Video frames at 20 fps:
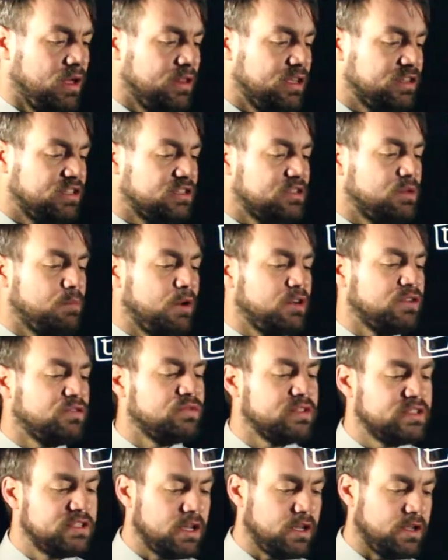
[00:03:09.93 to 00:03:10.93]
This is the most
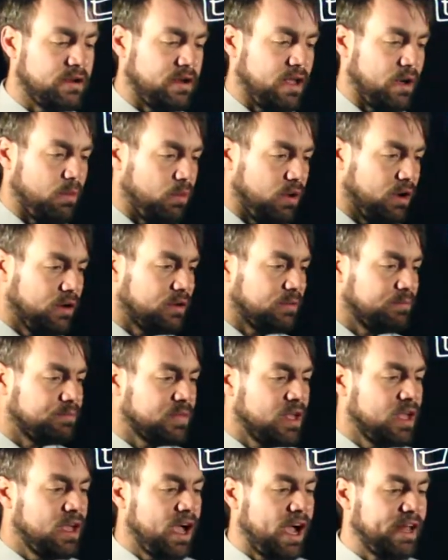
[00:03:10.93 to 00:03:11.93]
resilient network,
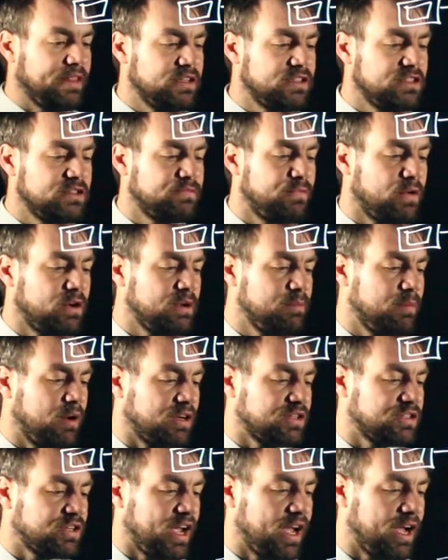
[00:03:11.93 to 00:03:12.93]
and this is very
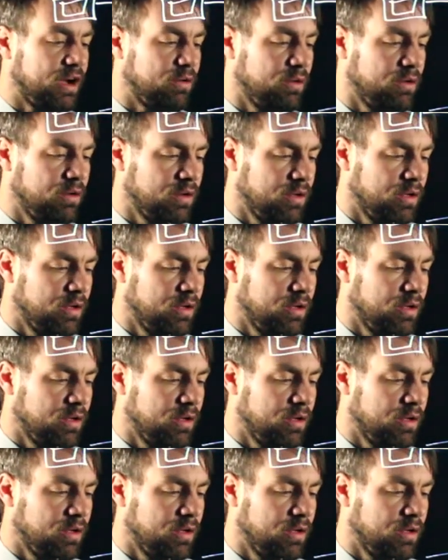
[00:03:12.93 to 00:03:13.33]
much how